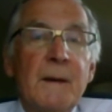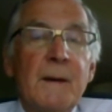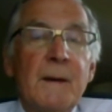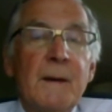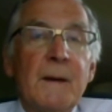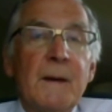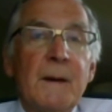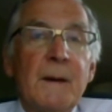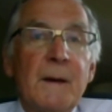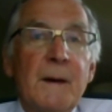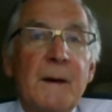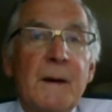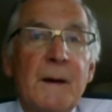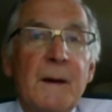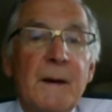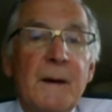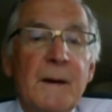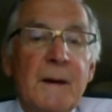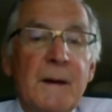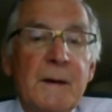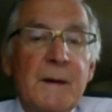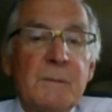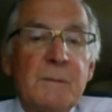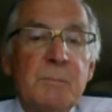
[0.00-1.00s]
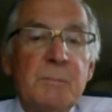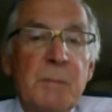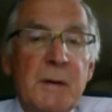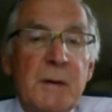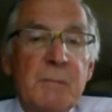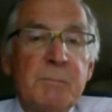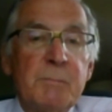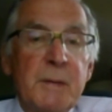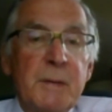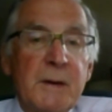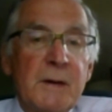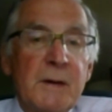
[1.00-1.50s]
it
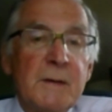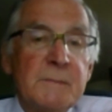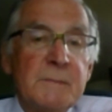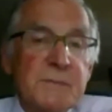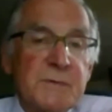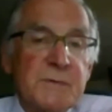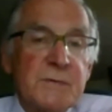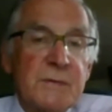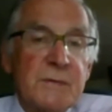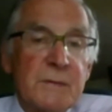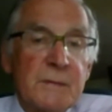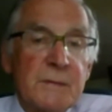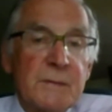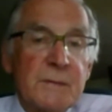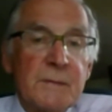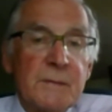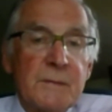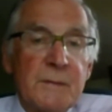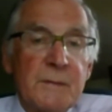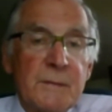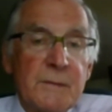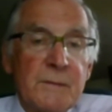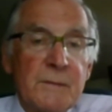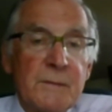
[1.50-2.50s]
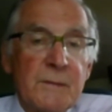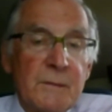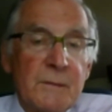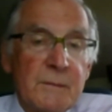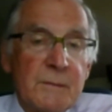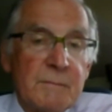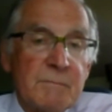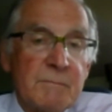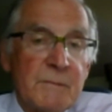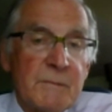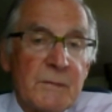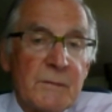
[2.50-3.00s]
becomes the
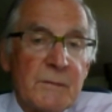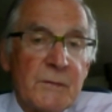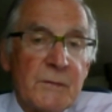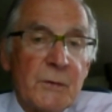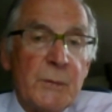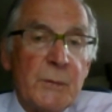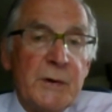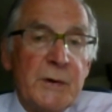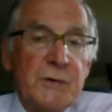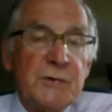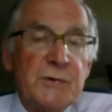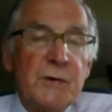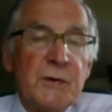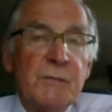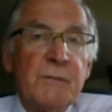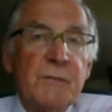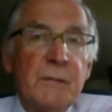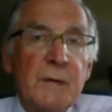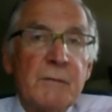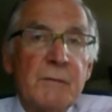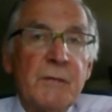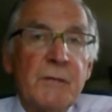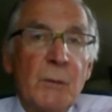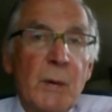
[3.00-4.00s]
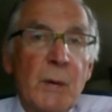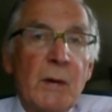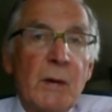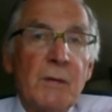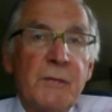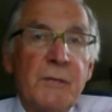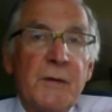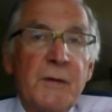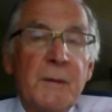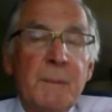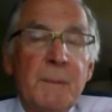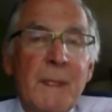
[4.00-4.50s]
reach of the
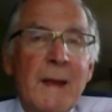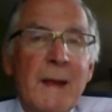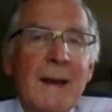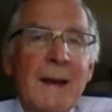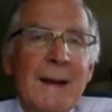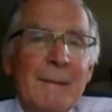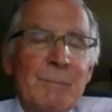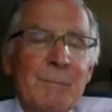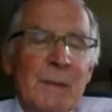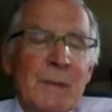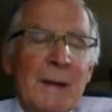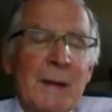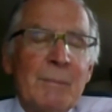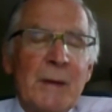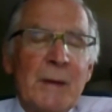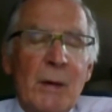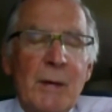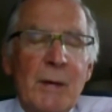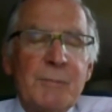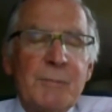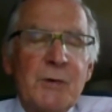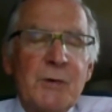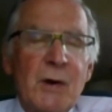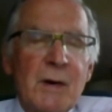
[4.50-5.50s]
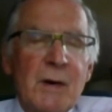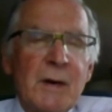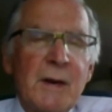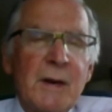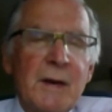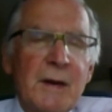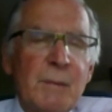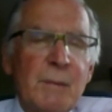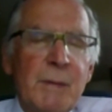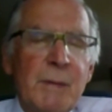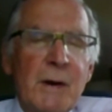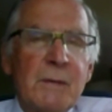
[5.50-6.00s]
wealthy. I'm
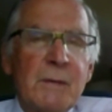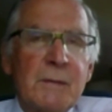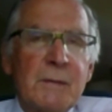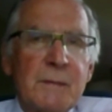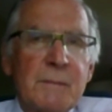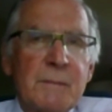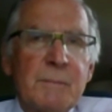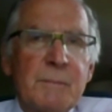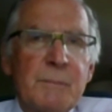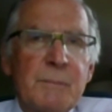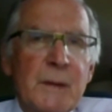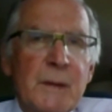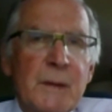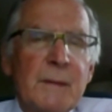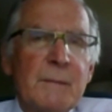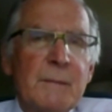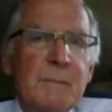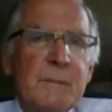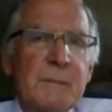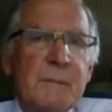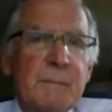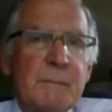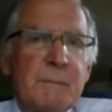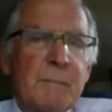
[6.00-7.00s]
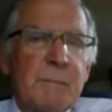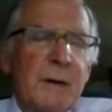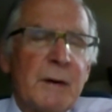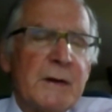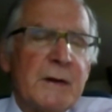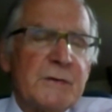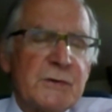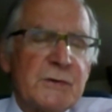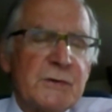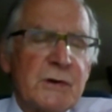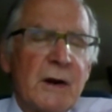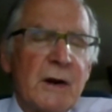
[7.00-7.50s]
talking about
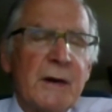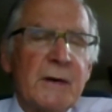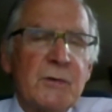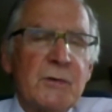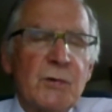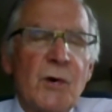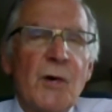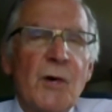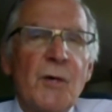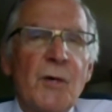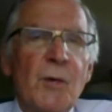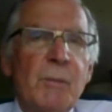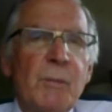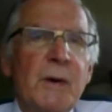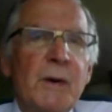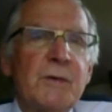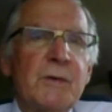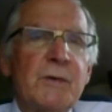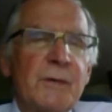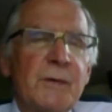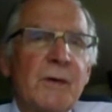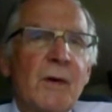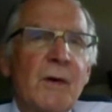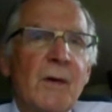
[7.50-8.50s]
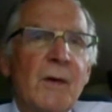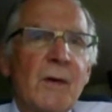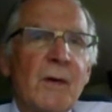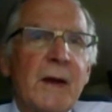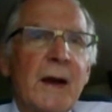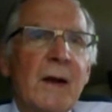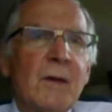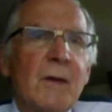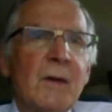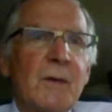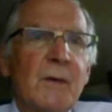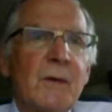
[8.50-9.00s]
places like Toronto, Montreal,
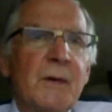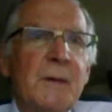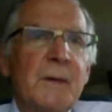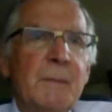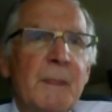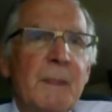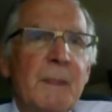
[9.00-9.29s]
Calgary.